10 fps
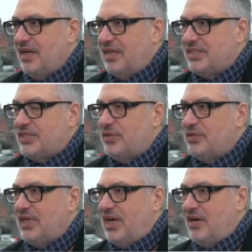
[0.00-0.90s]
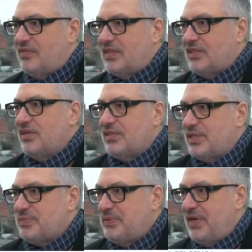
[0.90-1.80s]
and shoot down a
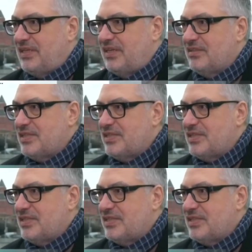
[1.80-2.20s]
Turkish plane in